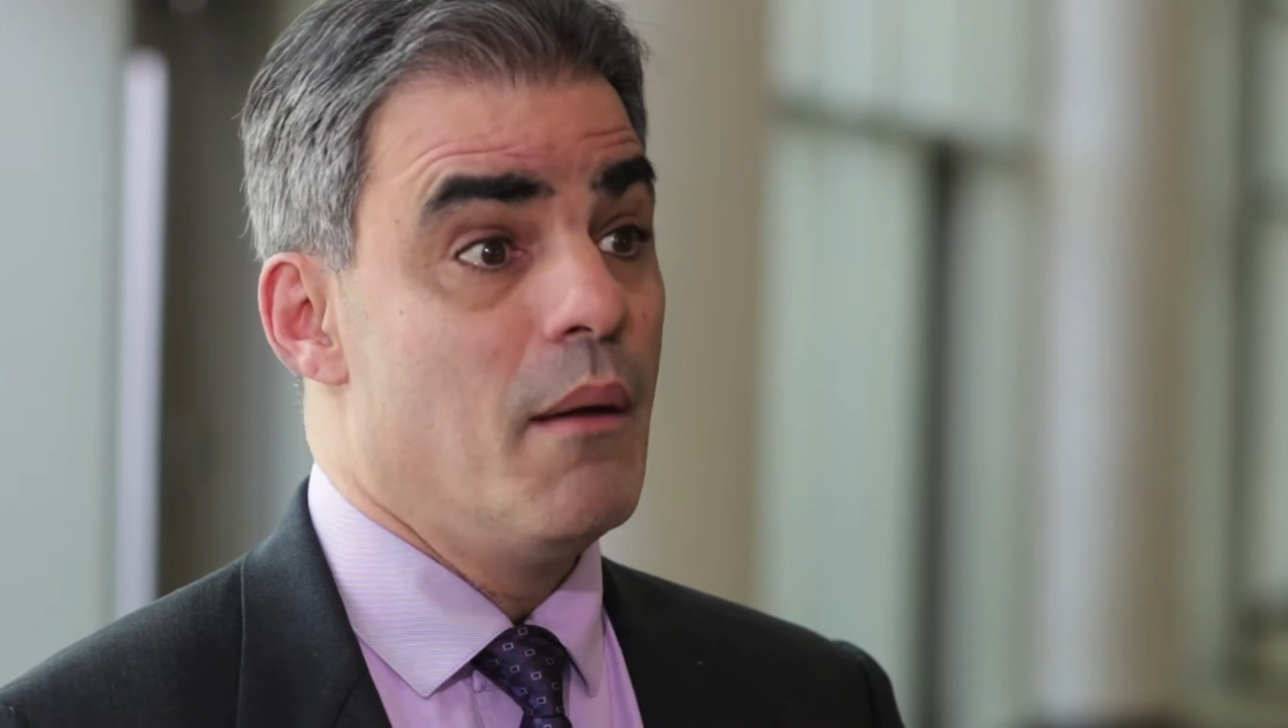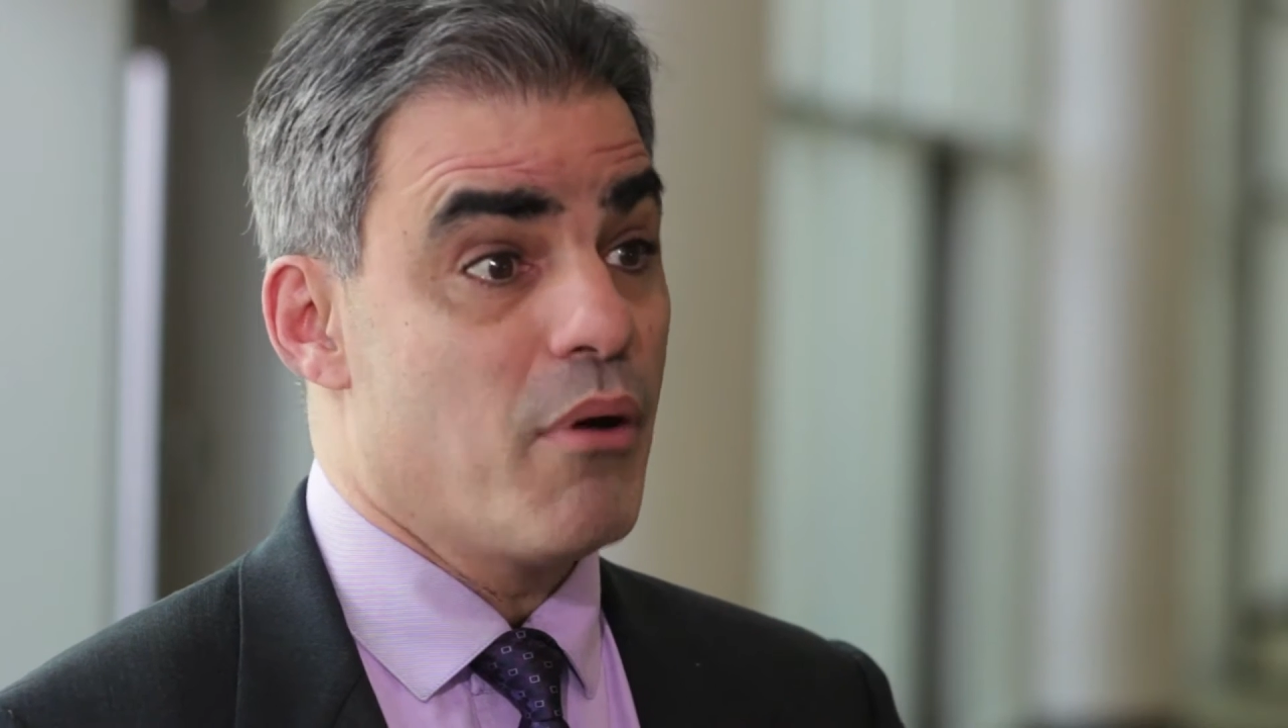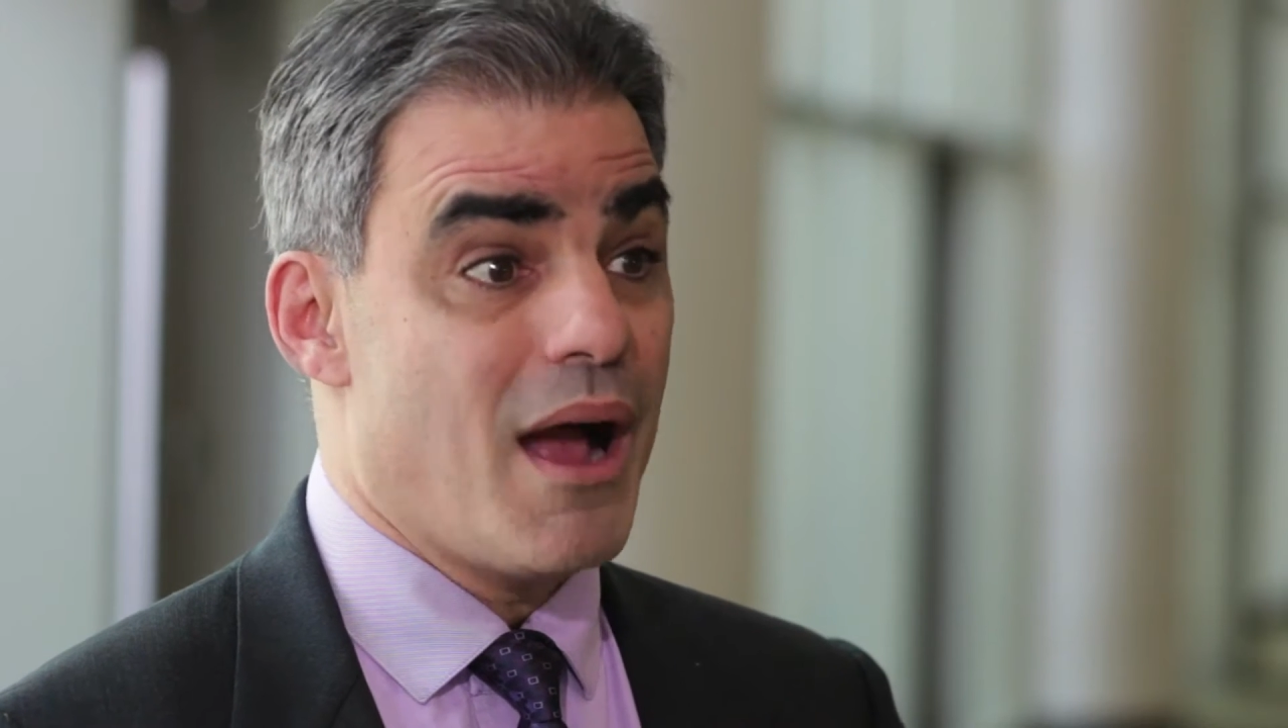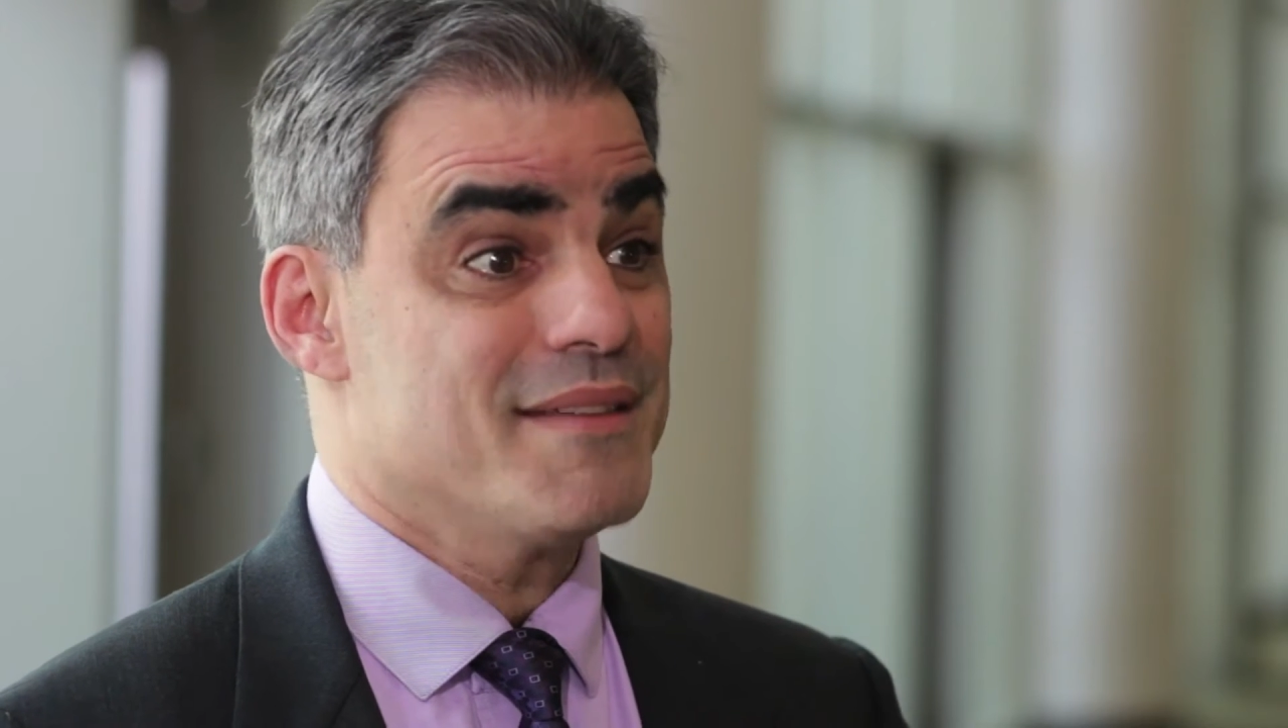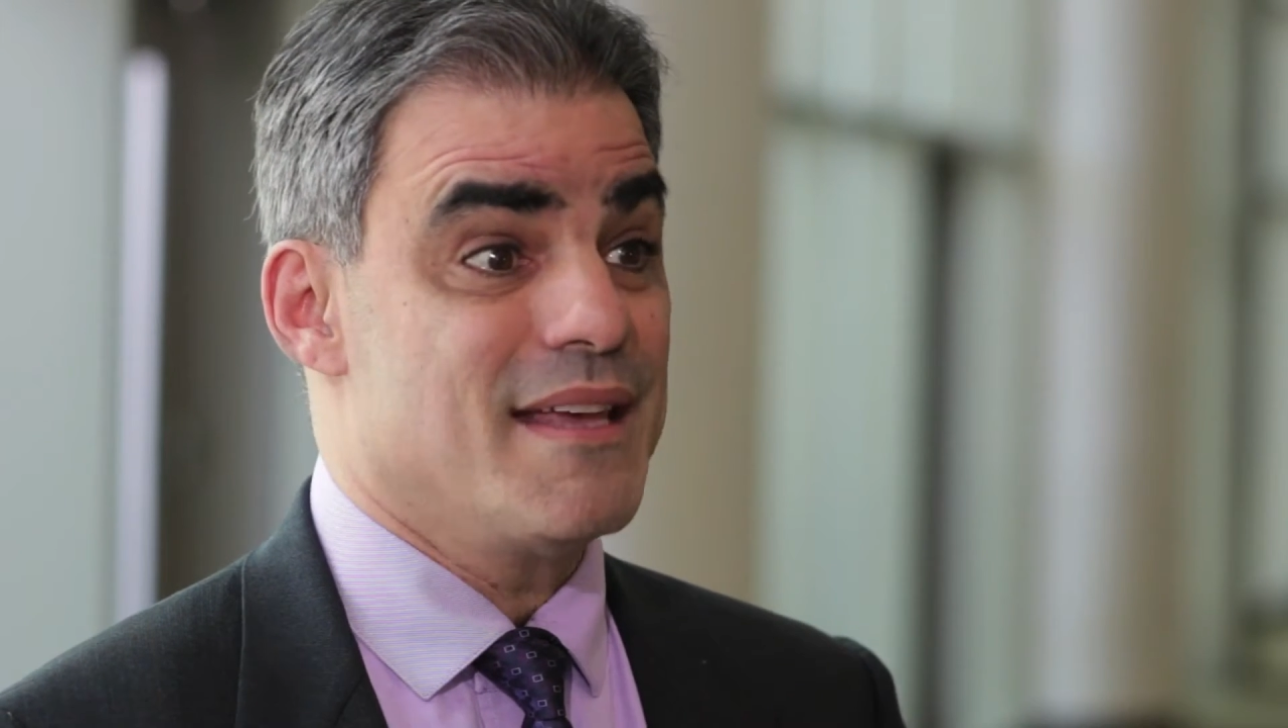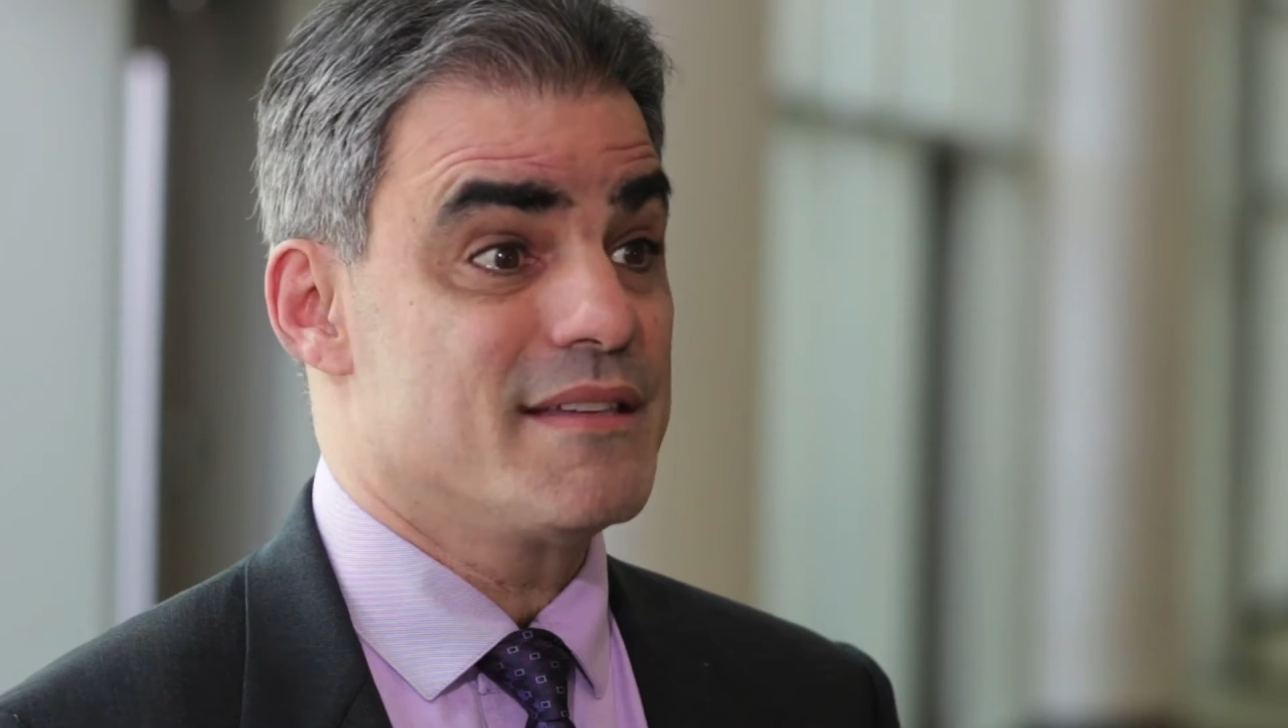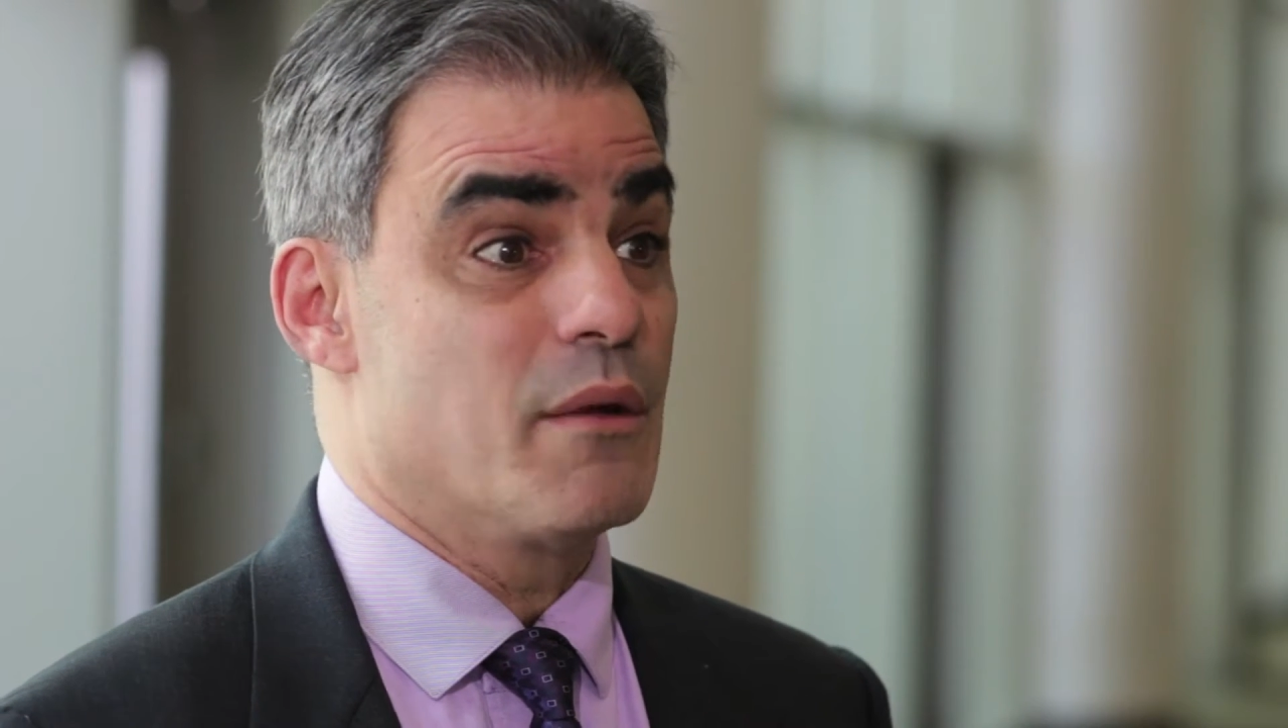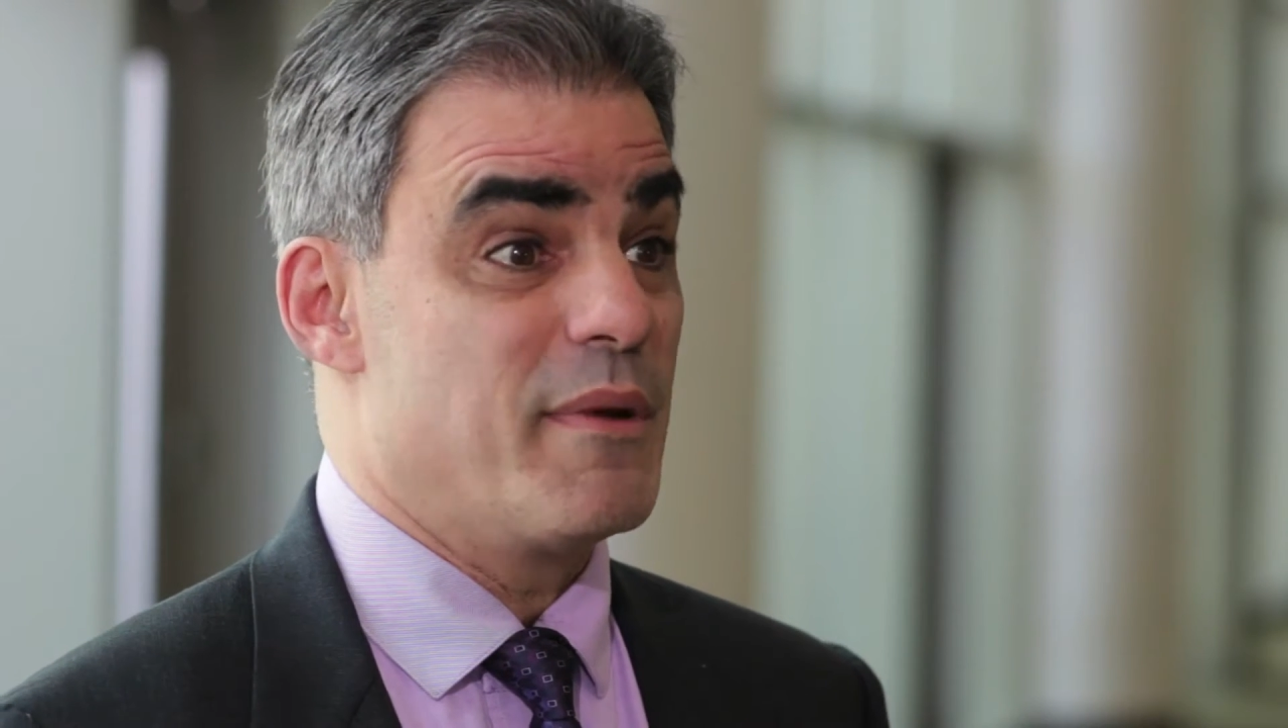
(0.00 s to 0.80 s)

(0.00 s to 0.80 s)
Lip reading: process that